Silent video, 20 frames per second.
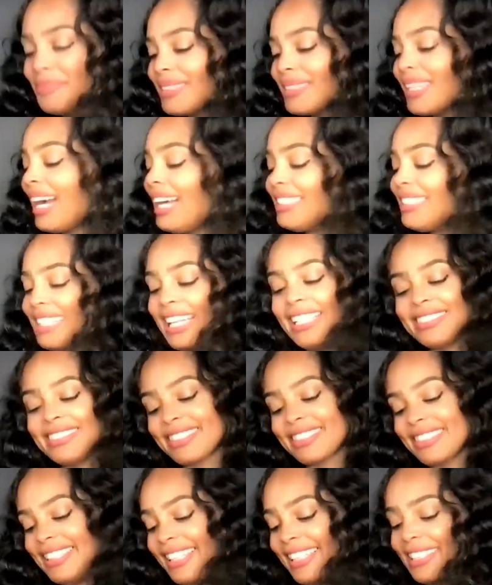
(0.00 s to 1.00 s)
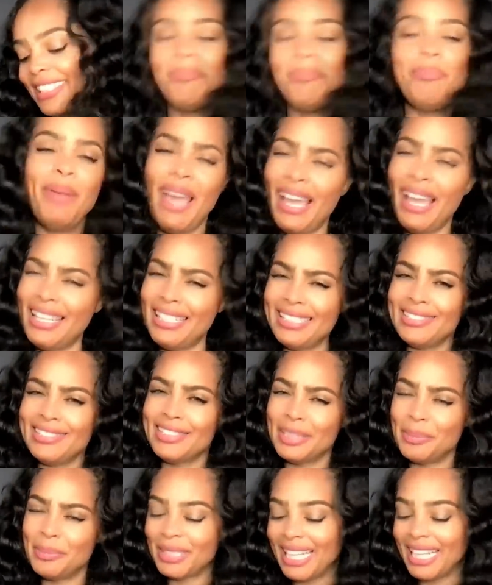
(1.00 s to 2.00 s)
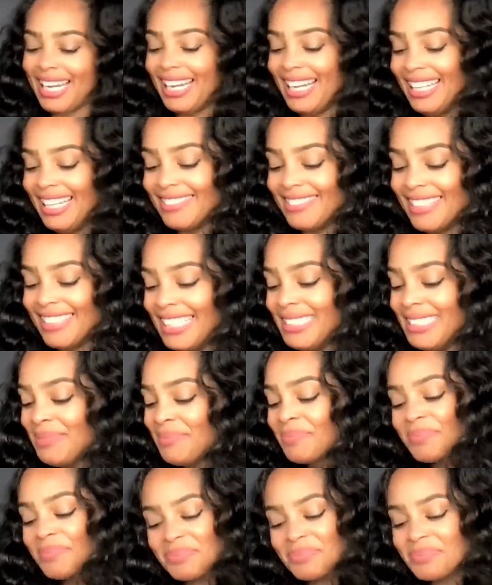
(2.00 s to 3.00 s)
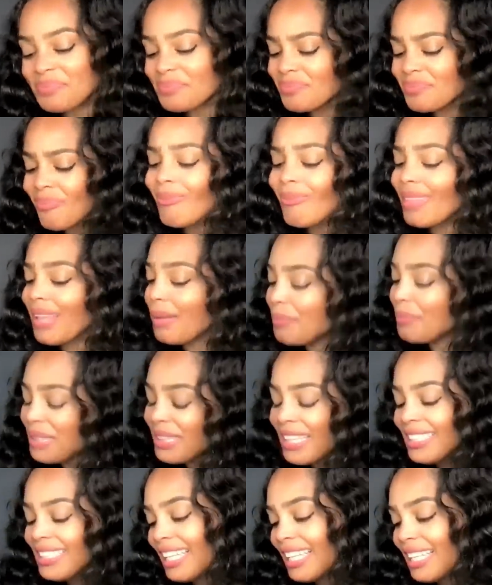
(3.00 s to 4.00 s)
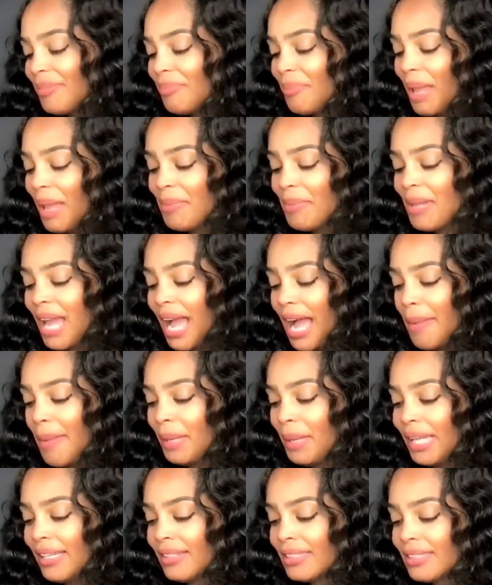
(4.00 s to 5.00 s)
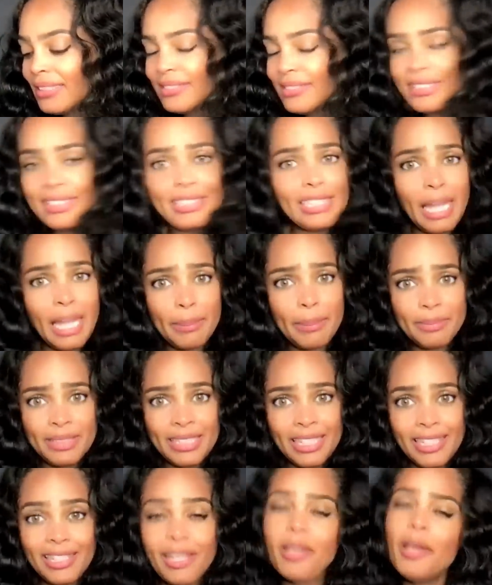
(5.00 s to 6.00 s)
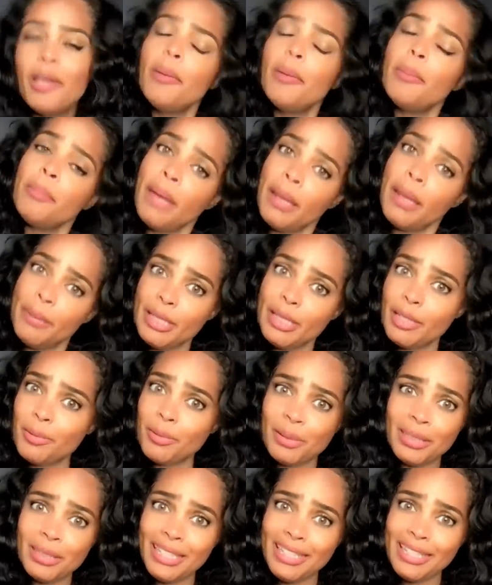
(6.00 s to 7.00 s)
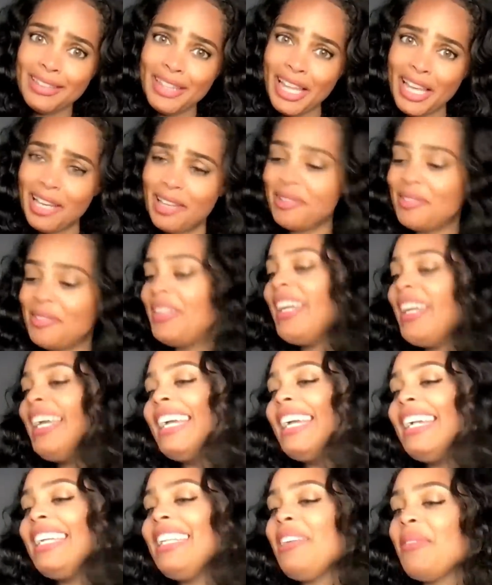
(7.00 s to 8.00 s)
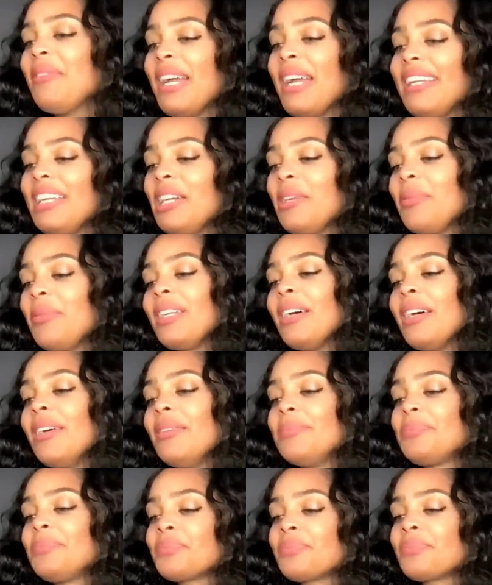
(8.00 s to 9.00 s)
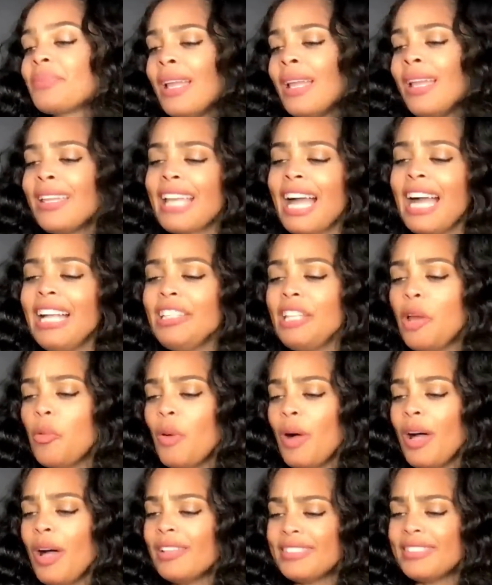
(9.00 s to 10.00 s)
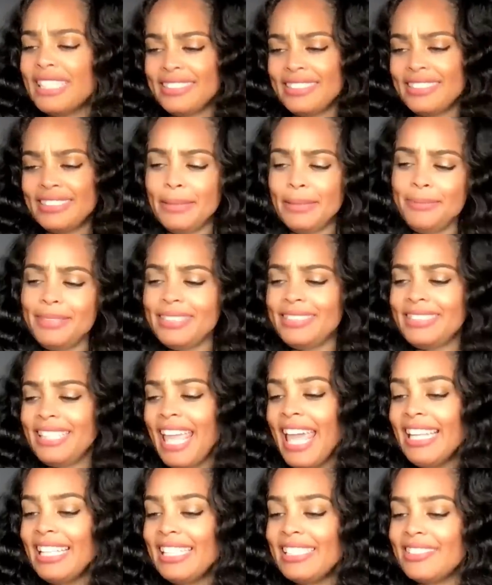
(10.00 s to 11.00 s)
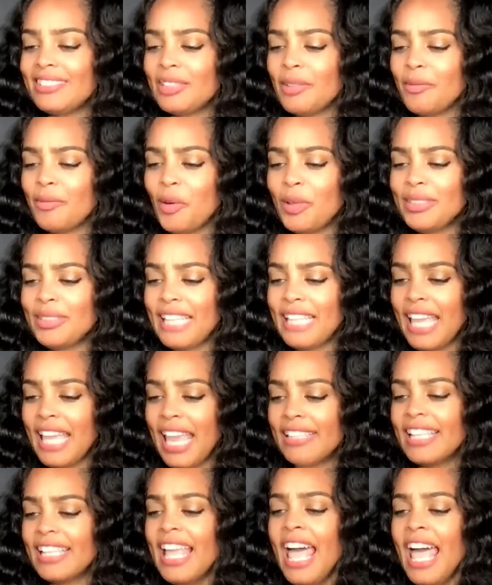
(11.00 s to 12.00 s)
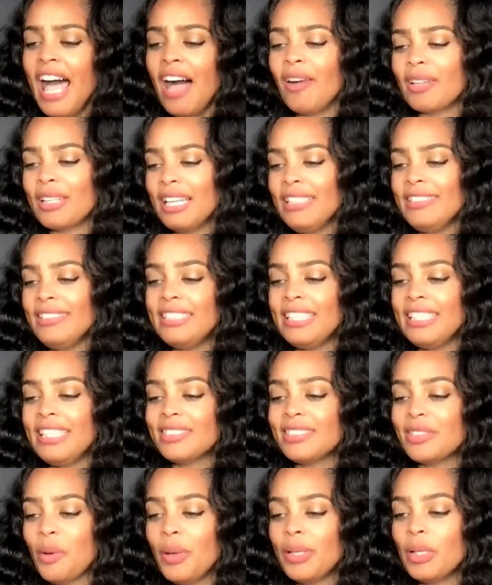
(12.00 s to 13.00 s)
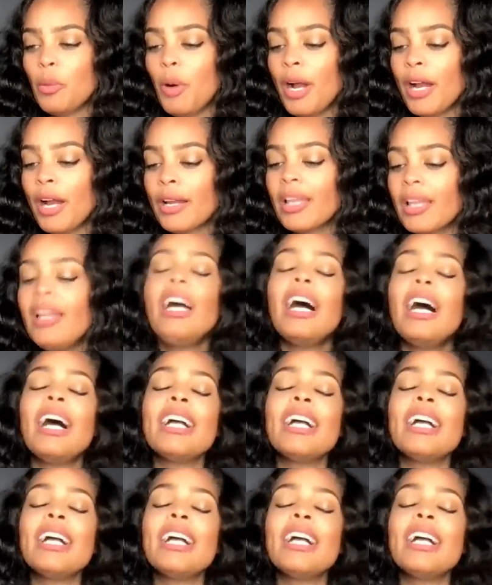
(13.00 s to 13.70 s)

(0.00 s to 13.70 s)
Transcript: Kanye ain't slick, petty Gemini, right? But then again, maybe I'm being skeptic. Maybe they're really in love. Anyway, there we go. Kanye West has tipped his hand in his divorce case, how custody is going to work.